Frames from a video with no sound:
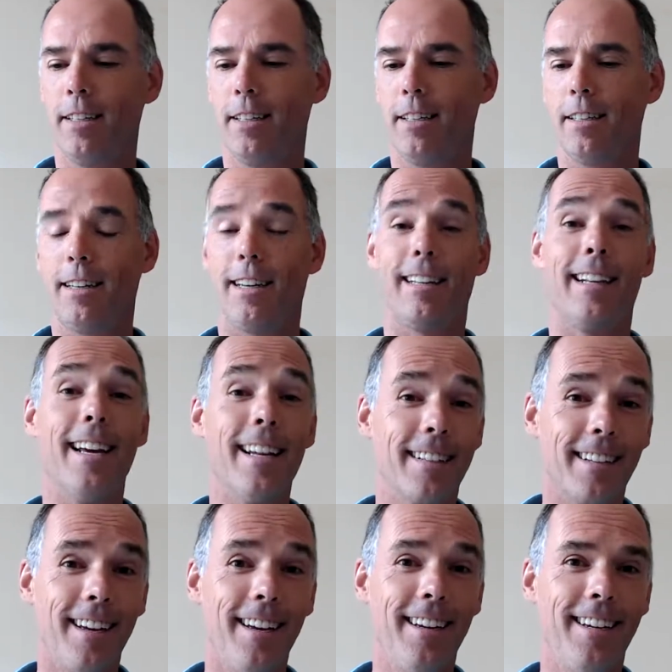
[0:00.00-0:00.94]

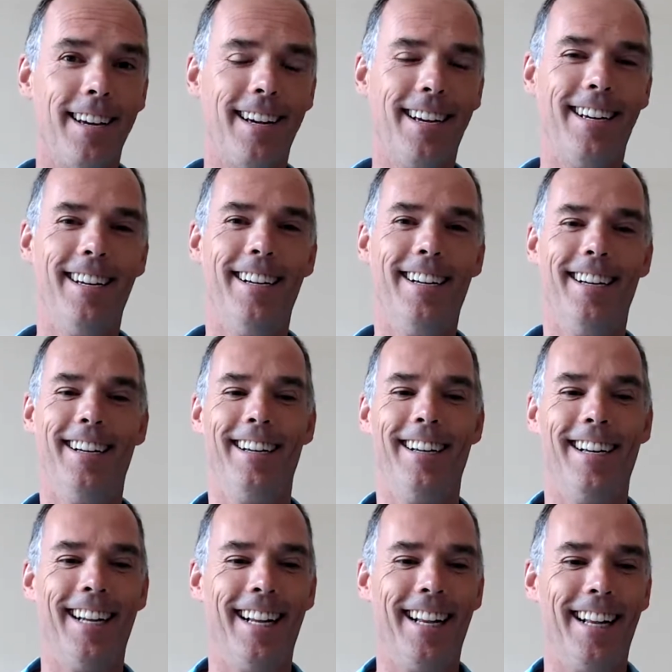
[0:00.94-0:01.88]
Atlanta.
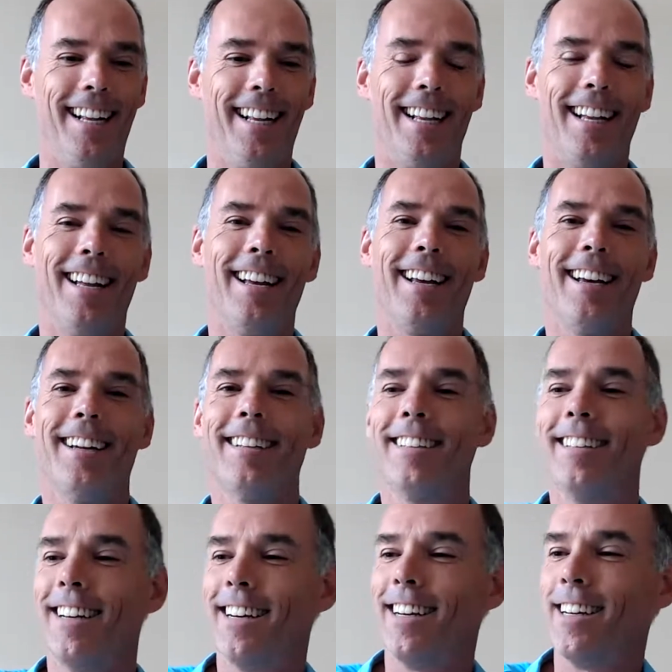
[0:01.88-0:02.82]

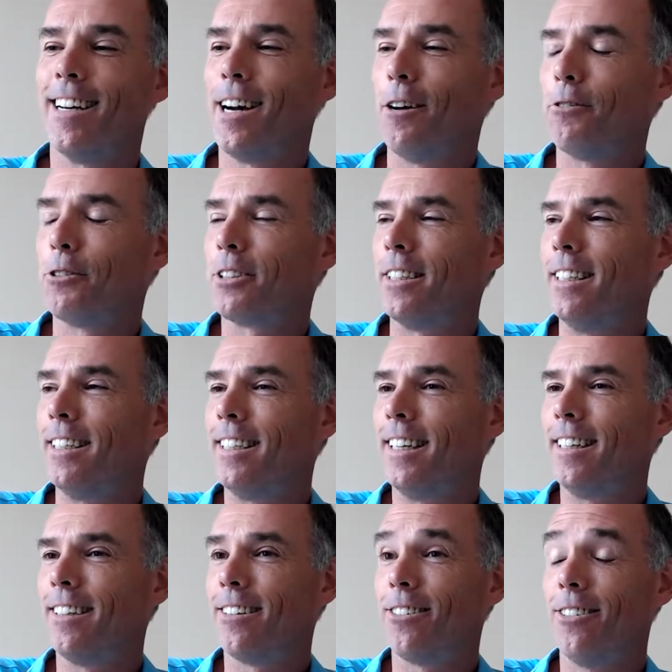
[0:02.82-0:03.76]
And I was
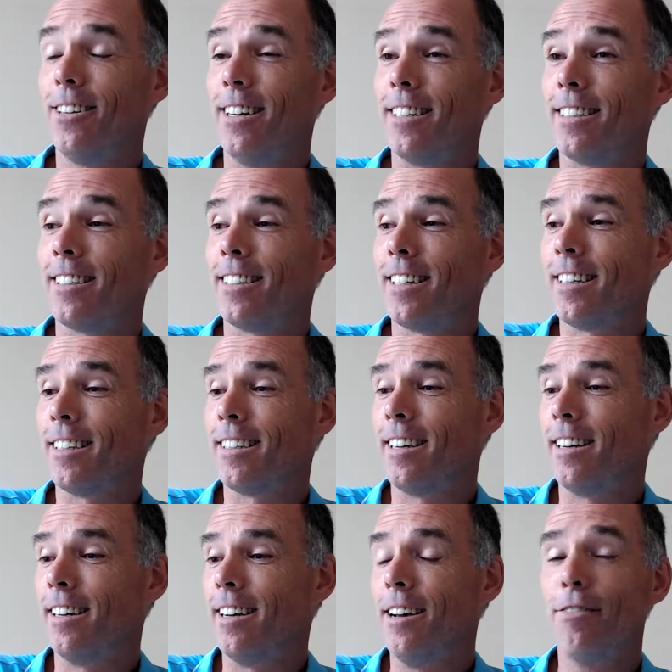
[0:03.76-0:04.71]
thinking, all right,
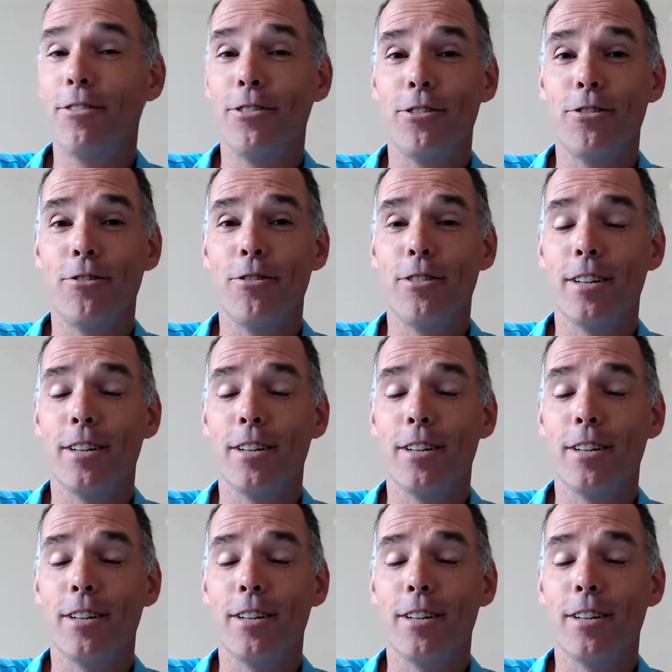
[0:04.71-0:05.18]
I have to